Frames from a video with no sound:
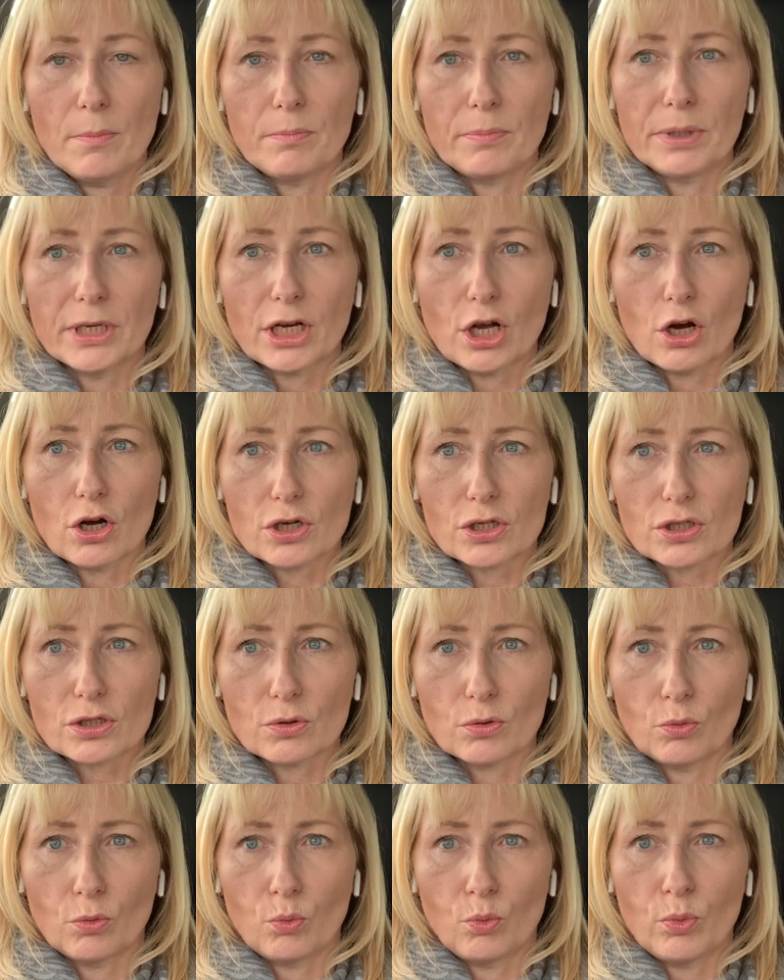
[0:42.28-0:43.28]
because
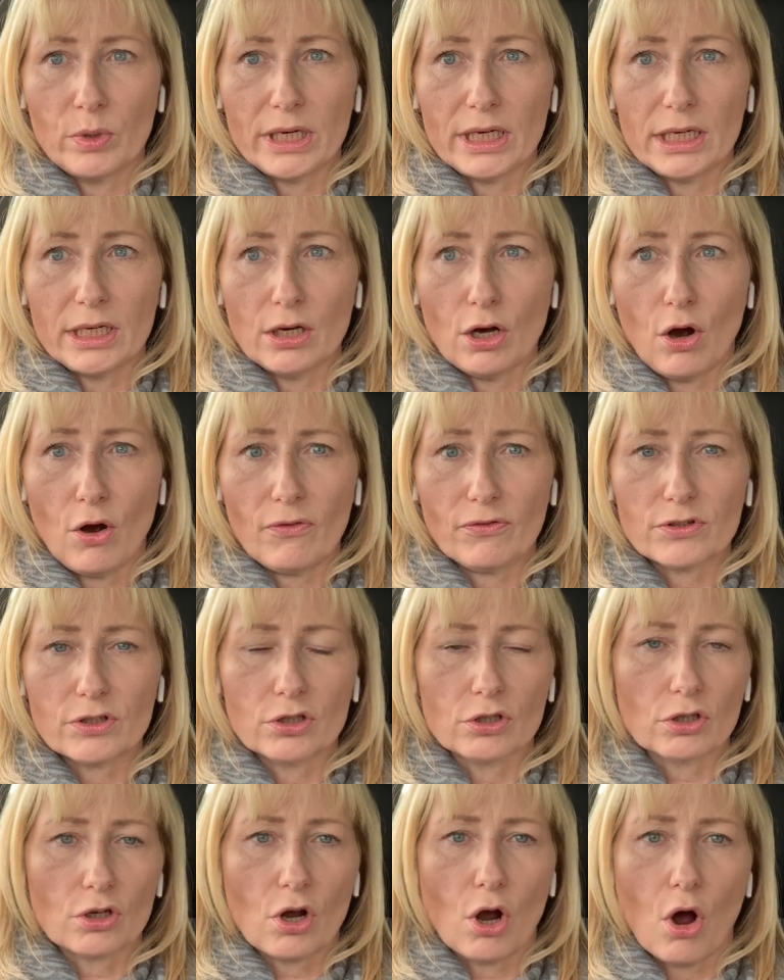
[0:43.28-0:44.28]
we
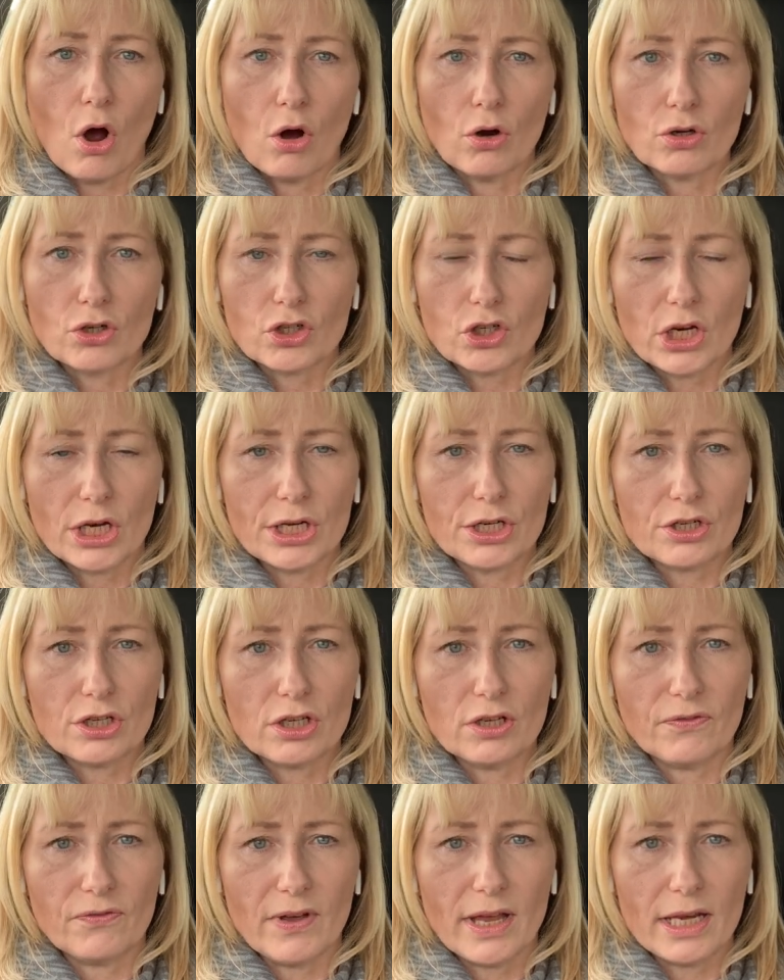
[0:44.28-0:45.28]
often can't change
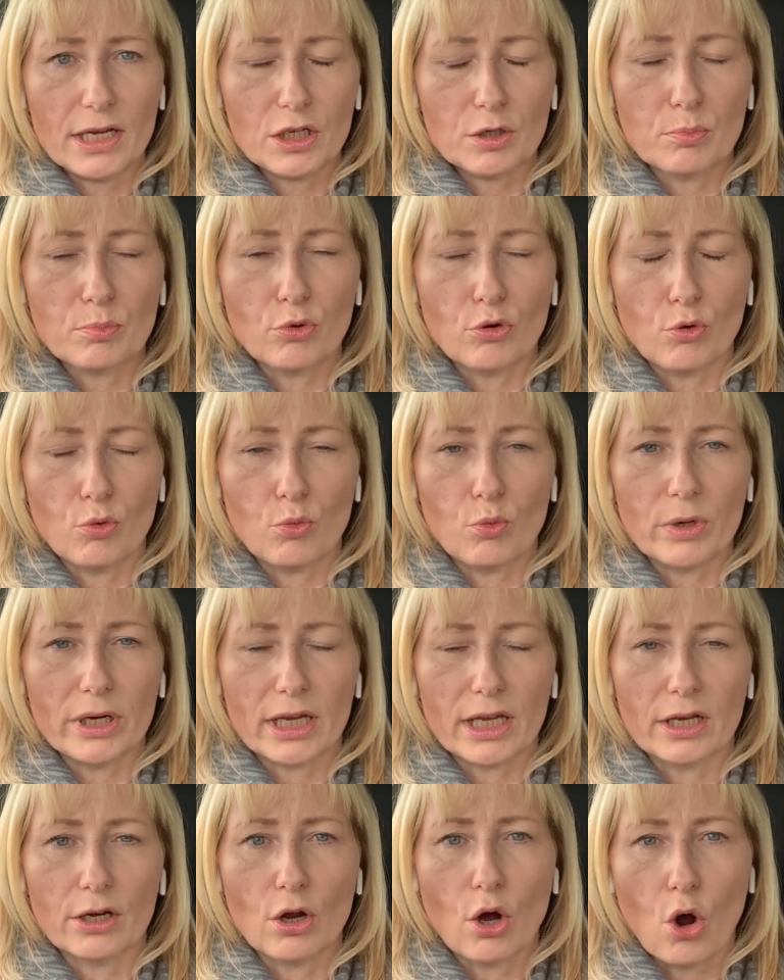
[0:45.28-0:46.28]
the event, but we
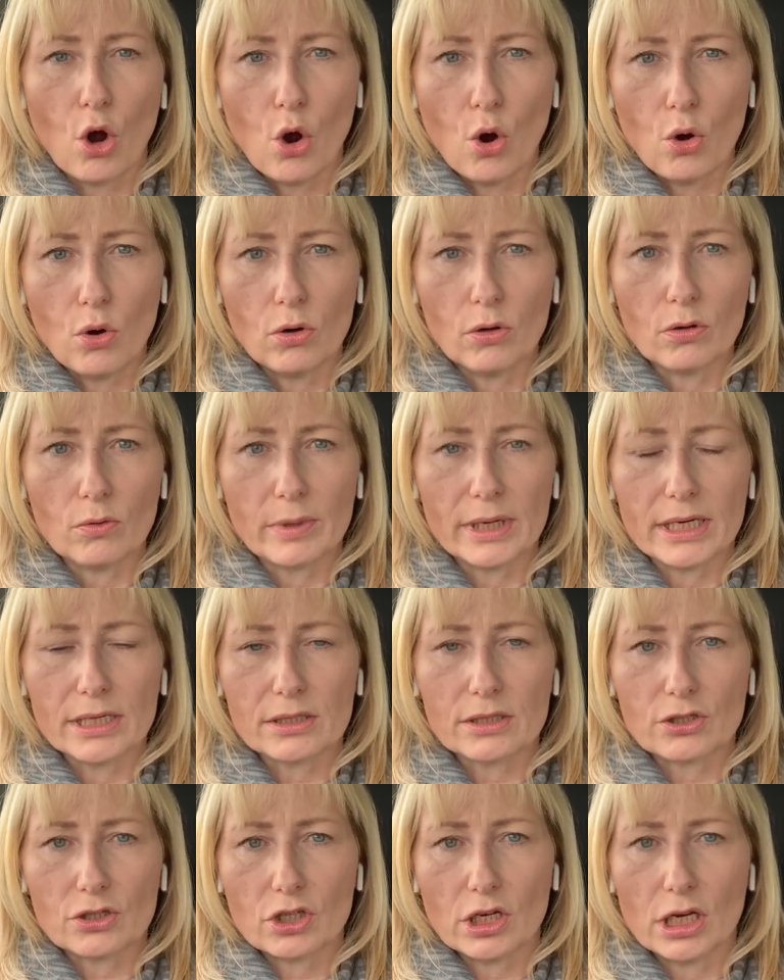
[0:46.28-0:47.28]
can
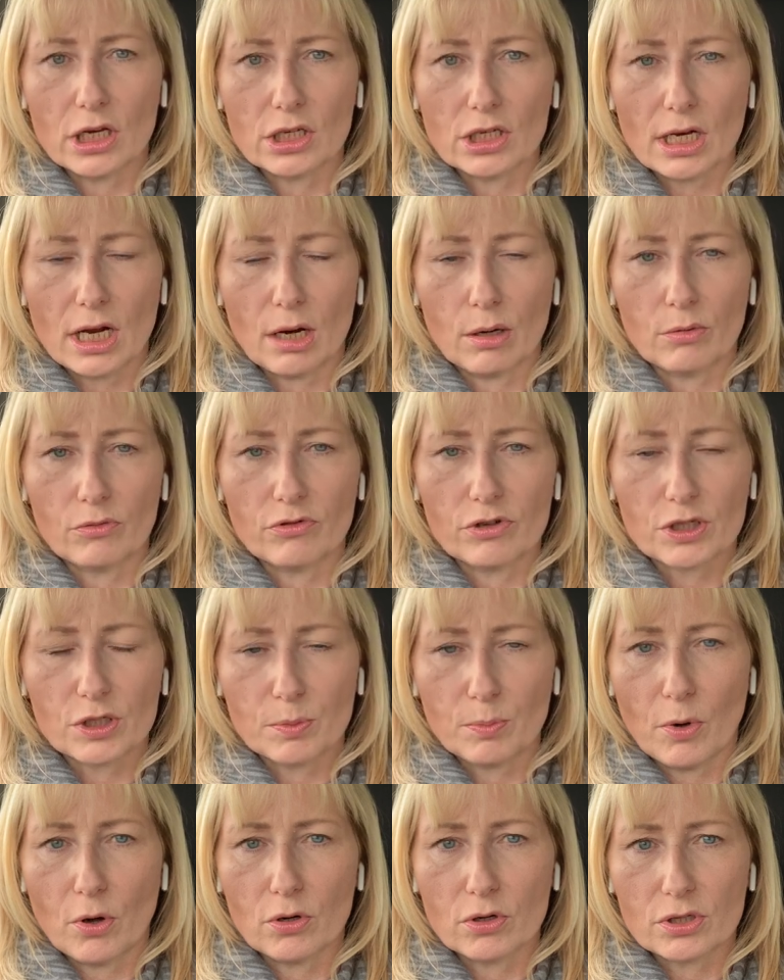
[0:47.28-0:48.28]
always change our
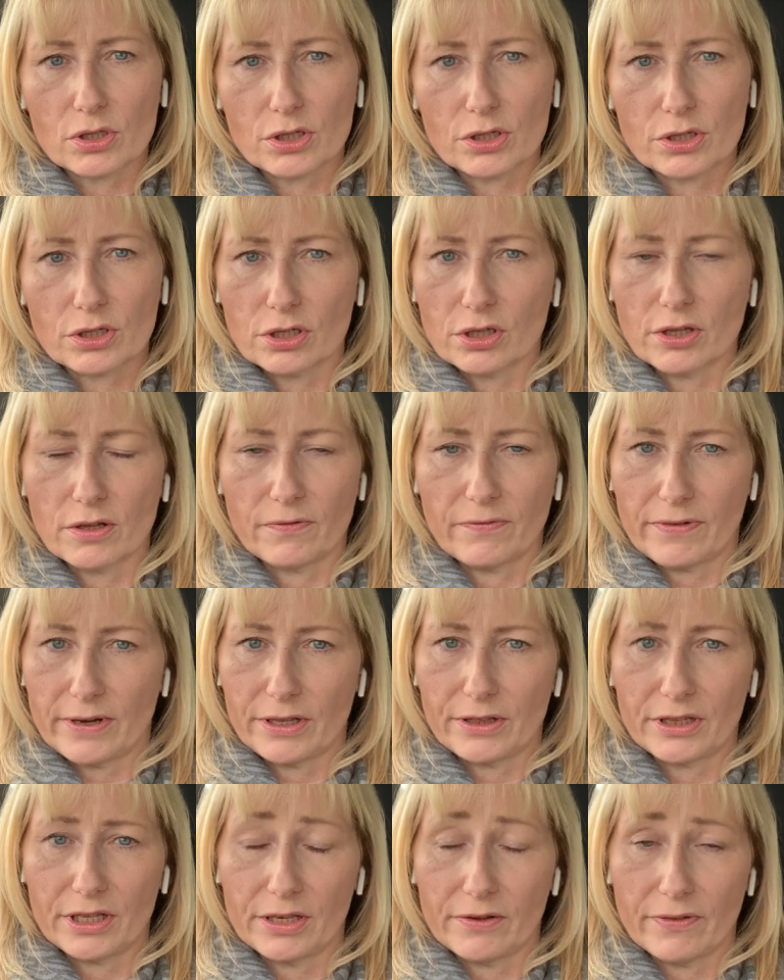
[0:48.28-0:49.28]
response to the
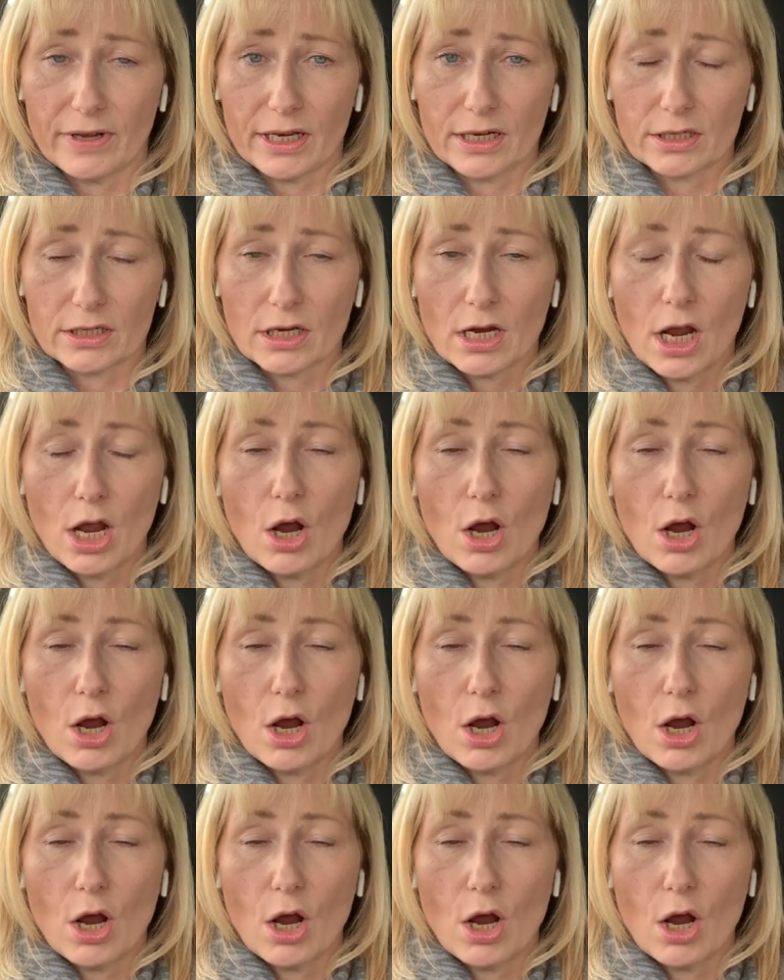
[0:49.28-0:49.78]
event.